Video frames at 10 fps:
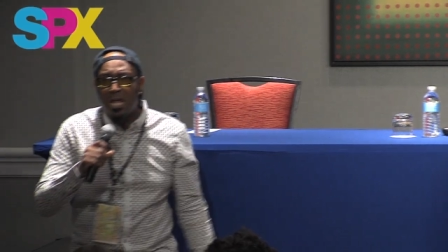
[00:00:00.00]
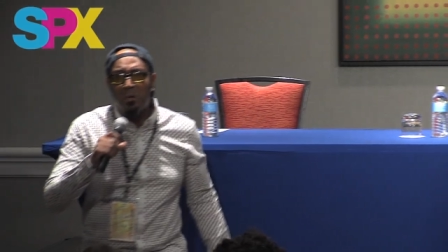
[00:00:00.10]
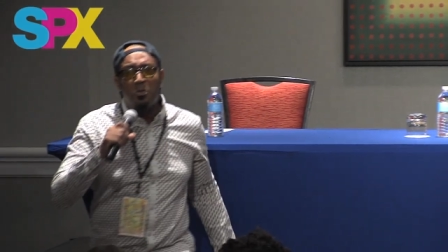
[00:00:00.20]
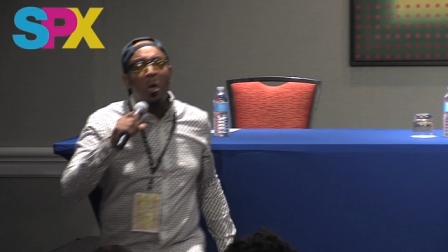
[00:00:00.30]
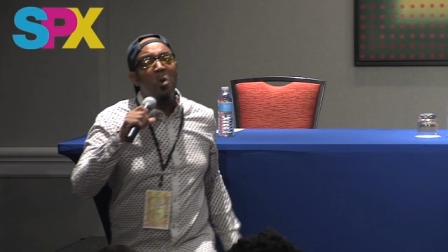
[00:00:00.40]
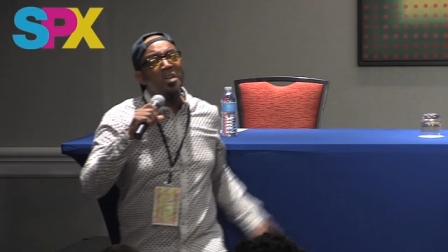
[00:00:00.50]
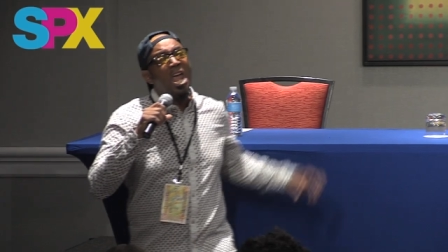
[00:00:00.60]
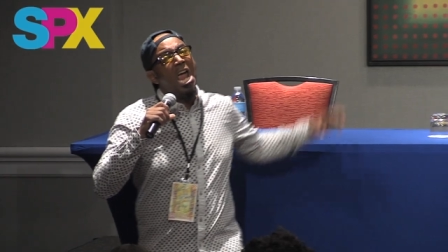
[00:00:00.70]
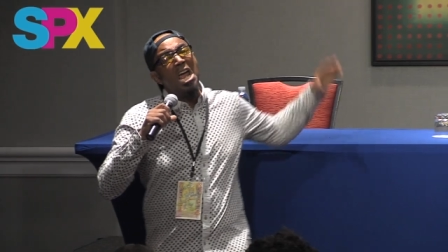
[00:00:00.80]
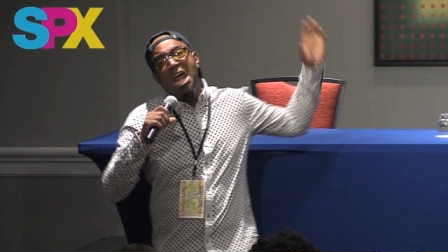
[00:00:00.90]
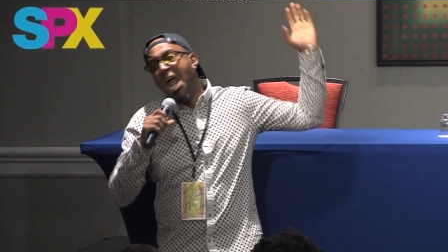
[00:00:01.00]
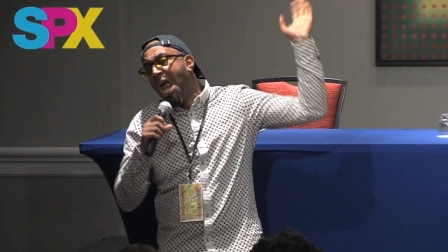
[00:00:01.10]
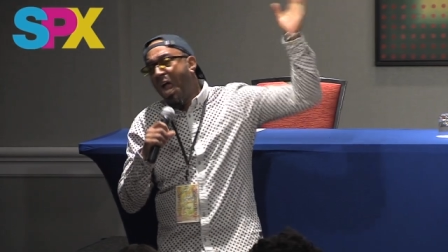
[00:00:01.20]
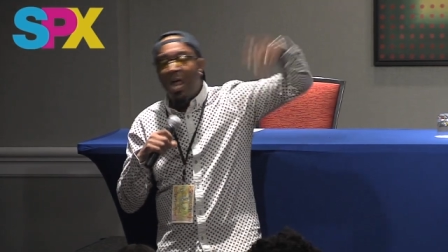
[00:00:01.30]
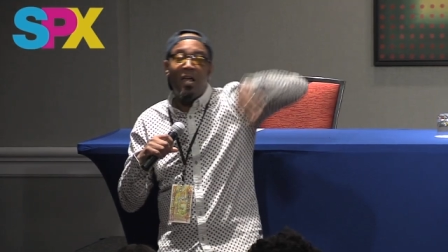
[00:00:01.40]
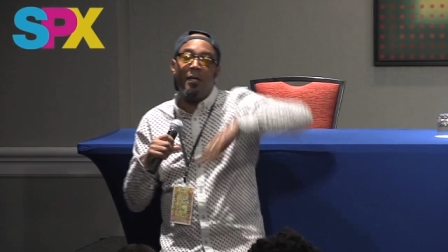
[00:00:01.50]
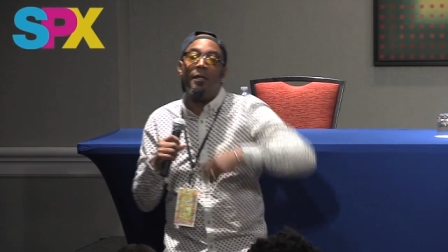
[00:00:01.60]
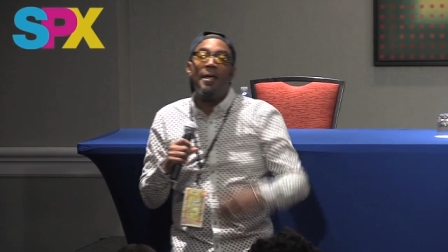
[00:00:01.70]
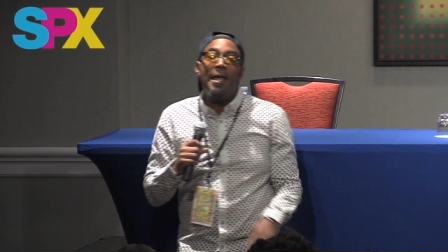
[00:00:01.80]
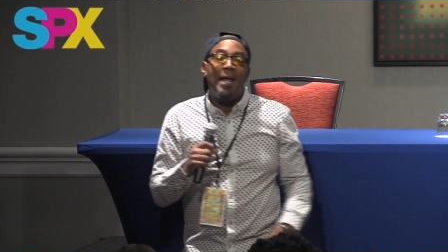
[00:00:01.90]
at him going, get out.
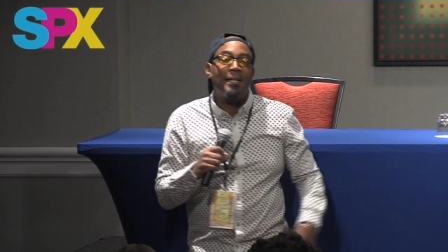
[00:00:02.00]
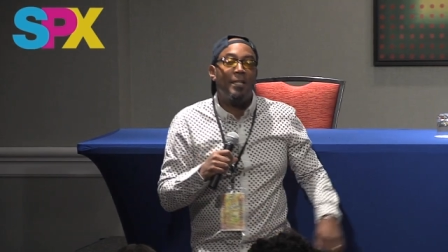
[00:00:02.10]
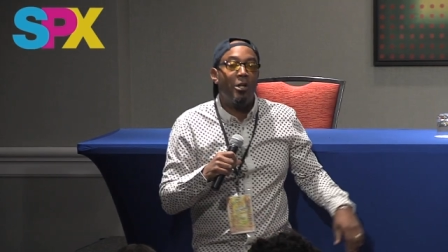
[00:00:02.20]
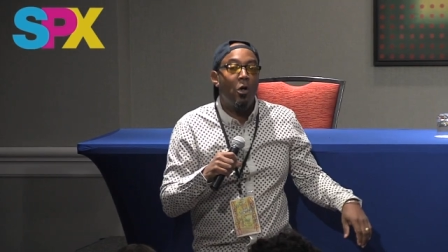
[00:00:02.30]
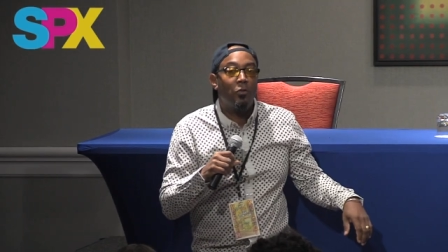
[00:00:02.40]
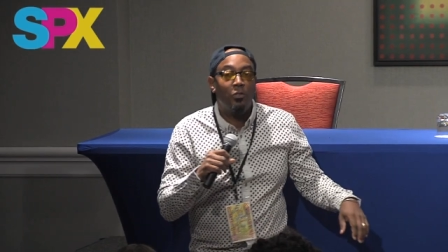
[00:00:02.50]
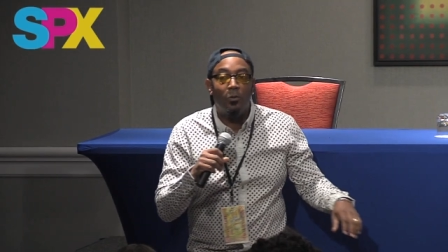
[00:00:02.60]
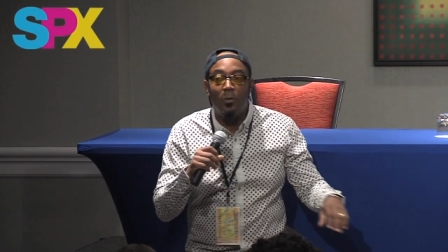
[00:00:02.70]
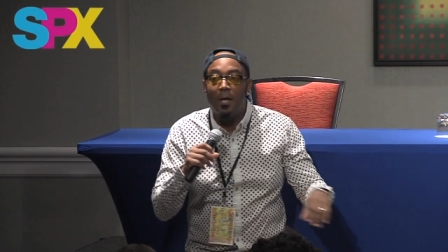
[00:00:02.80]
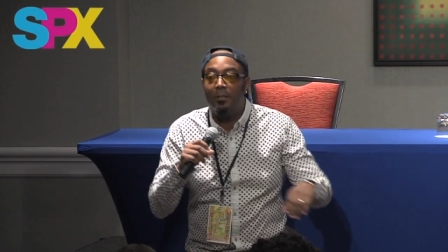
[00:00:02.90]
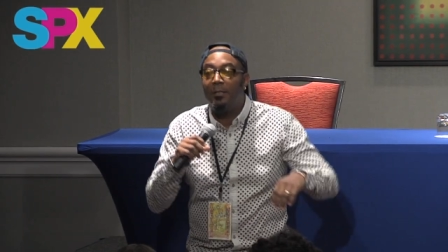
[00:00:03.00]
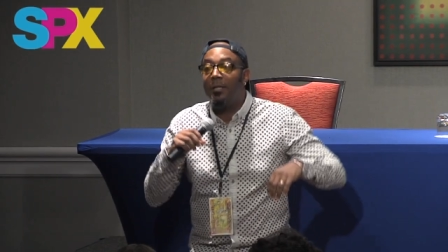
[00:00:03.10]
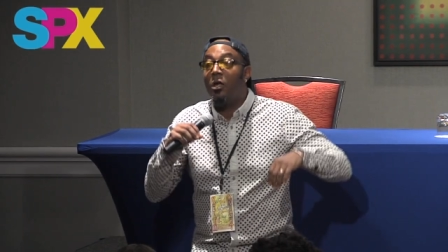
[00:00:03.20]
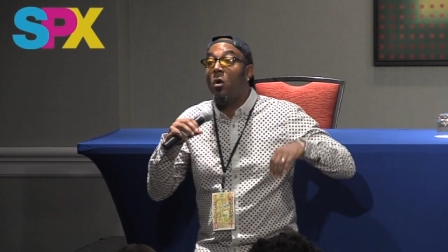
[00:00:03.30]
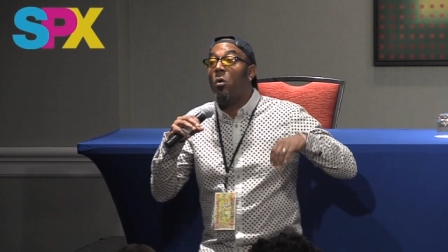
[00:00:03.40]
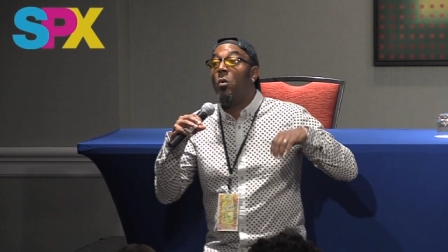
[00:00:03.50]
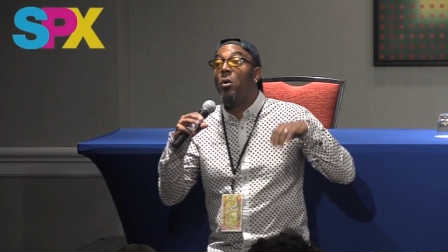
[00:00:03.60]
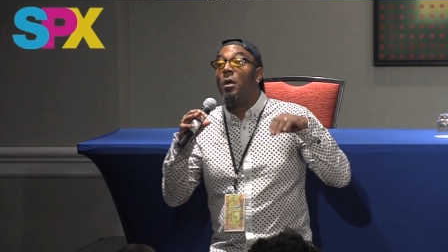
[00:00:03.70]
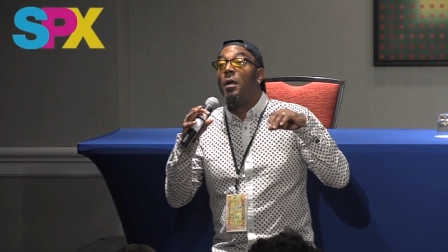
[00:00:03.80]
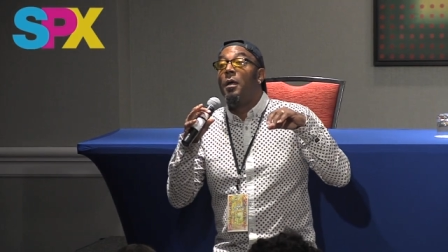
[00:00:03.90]
And they all turn around and they go,
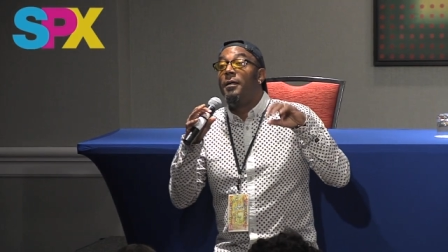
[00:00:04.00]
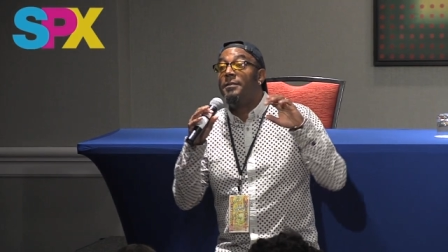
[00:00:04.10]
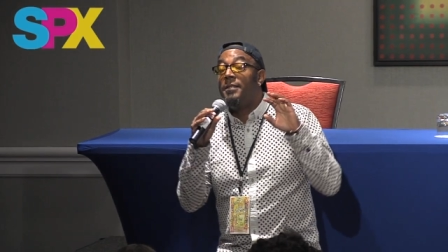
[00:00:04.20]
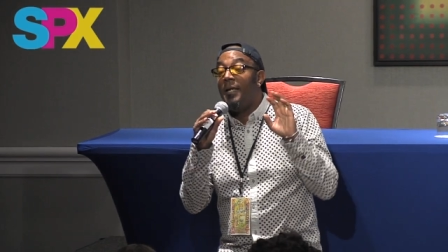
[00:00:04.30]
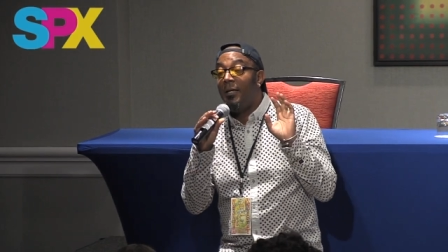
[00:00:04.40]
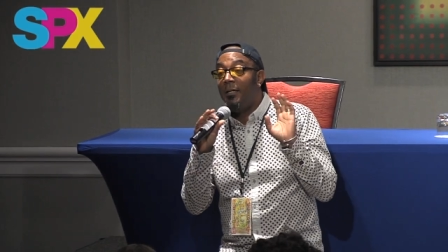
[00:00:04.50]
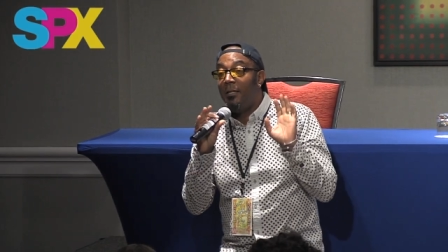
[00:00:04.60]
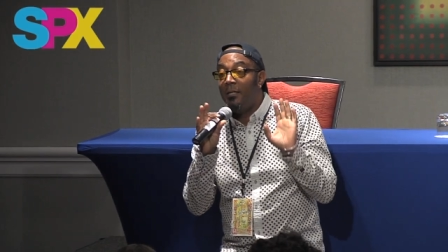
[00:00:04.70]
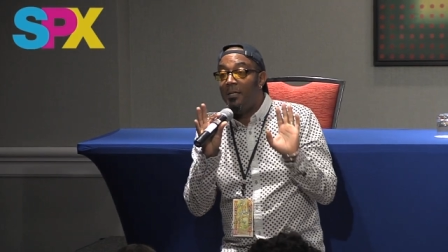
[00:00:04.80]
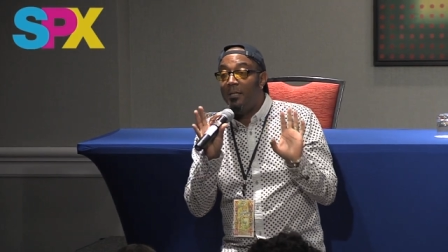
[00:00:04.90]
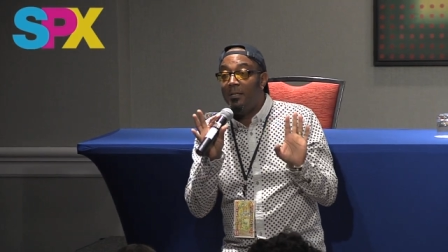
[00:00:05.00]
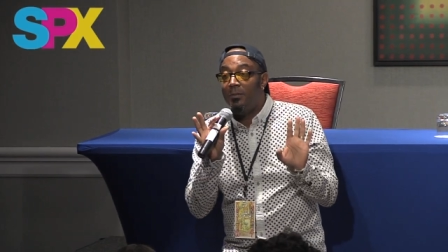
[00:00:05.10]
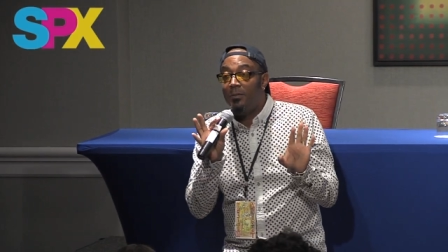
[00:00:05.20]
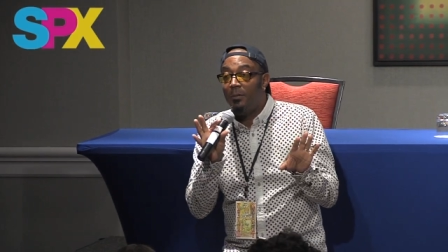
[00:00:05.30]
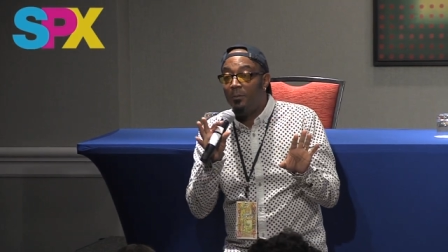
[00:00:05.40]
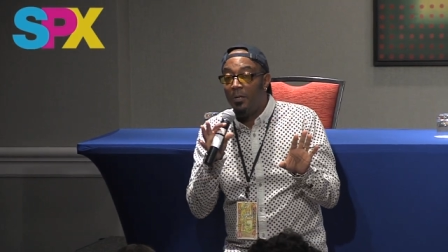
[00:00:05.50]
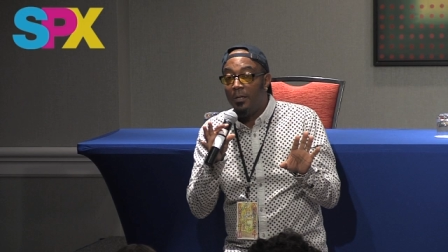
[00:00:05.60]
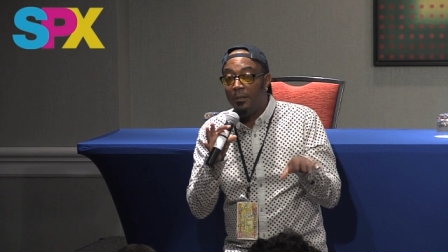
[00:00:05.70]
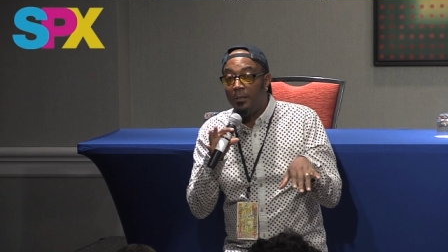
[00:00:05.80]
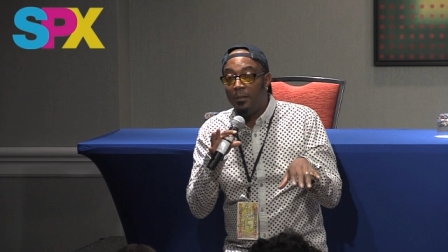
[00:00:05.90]
take it easy,
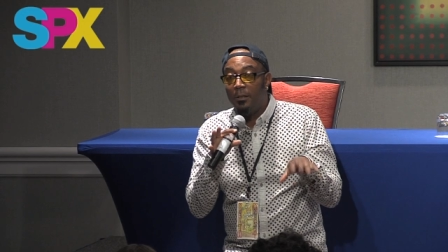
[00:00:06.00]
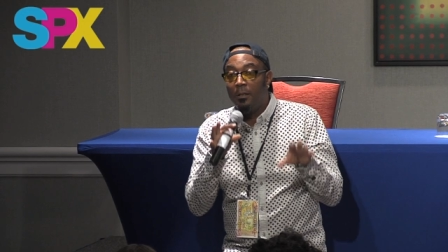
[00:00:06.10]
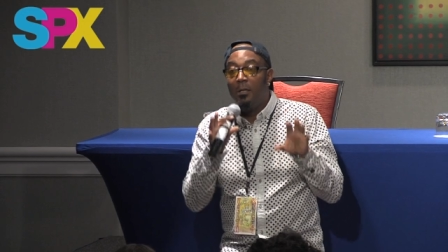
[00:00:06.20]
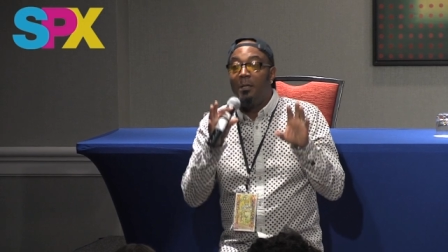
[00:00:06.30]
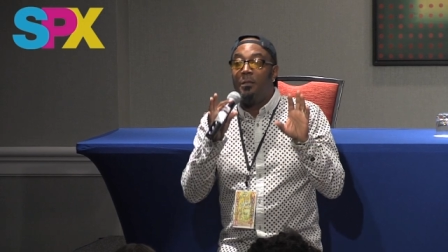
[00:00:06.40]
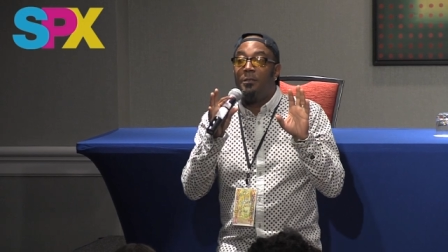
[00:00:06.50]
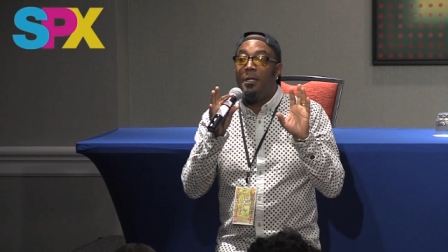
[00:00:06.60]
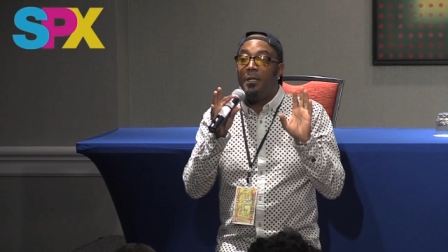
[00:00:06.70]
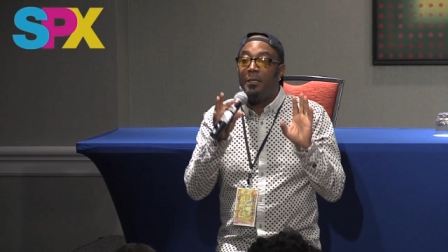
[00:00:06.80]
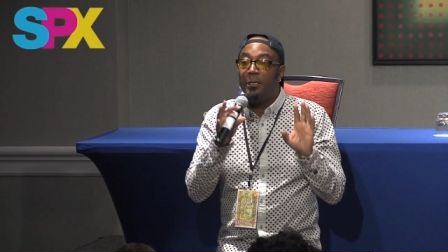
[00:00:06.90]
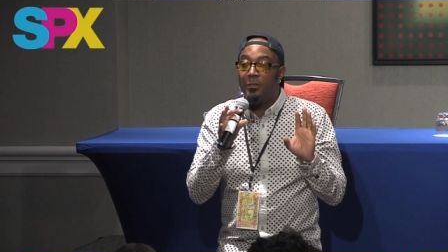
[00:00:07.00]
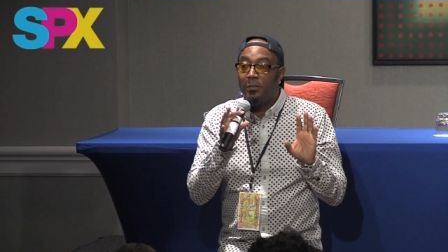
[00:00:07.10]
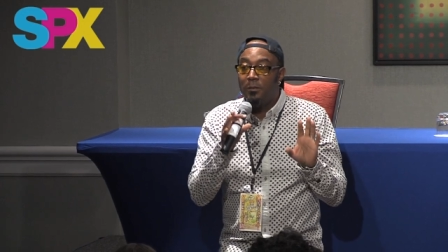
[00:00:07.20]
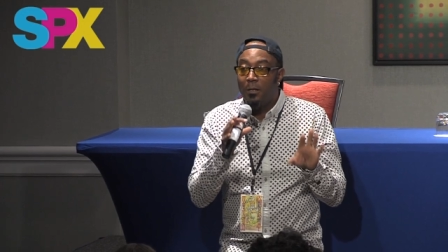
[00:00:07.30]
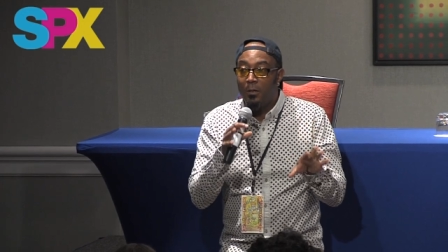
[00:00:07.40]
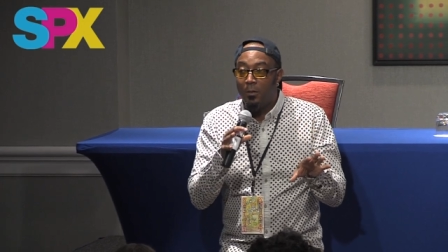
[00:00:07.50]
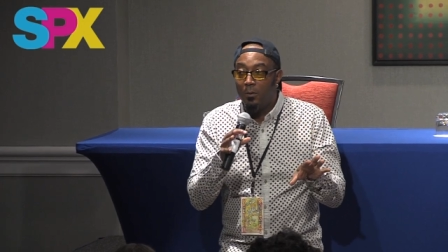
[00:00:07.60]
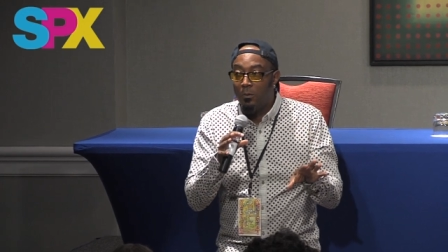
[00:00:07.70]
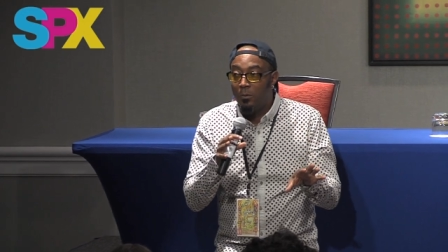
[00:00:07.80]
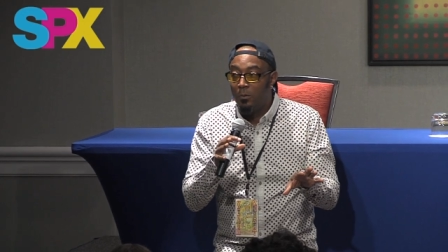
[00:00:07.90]
buddy. Take it
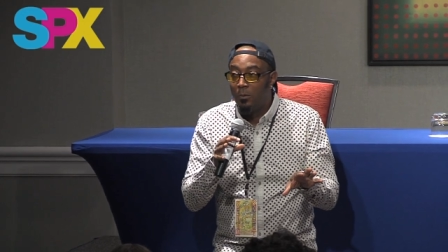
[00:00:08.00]
slow.